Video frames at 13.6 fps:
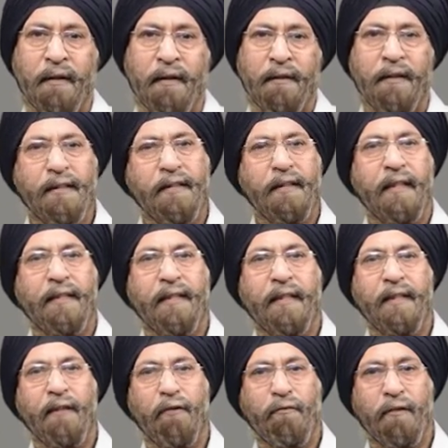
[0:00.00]
This
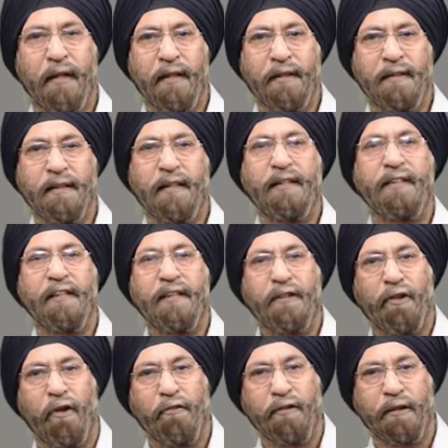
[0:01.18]
category of drugs consists
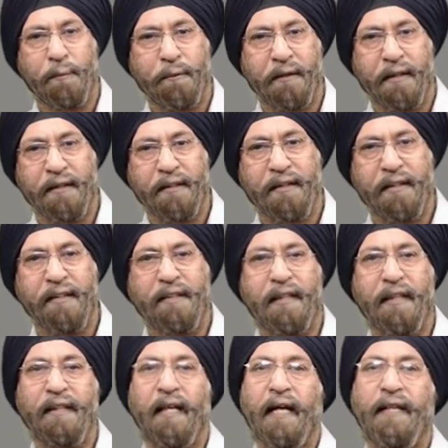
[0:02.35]
of substances
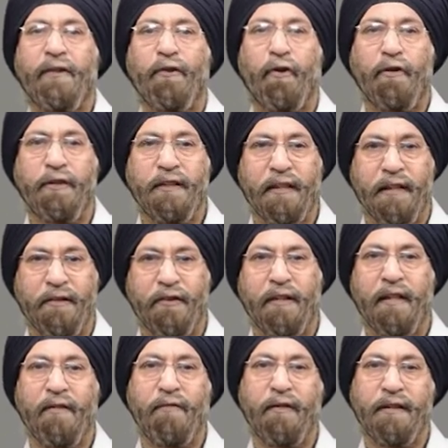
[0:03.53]
that act on central
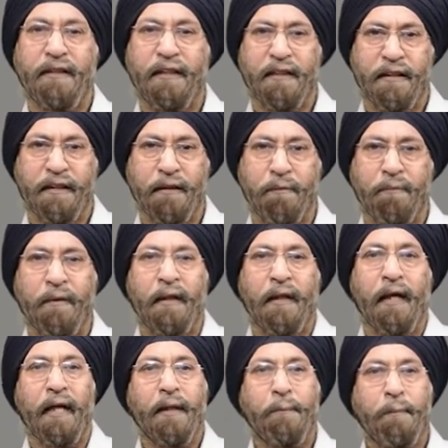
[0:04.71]
nervous system
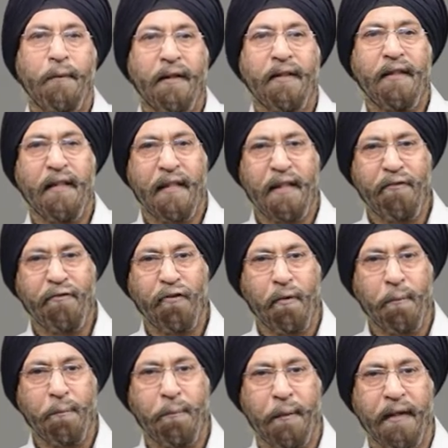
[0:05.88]
and bring relief
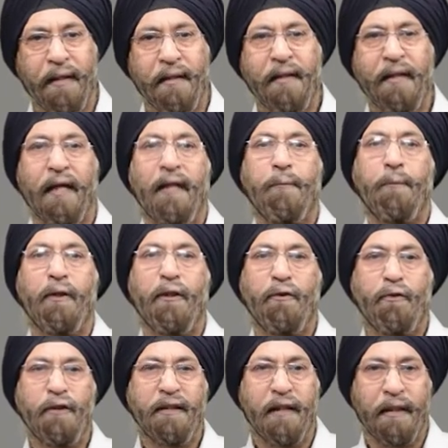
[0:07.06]
from pain and
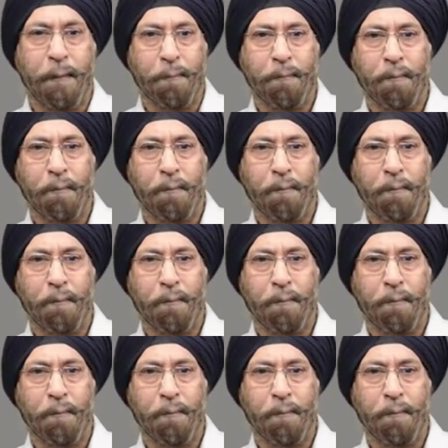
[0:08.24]
produce sleep.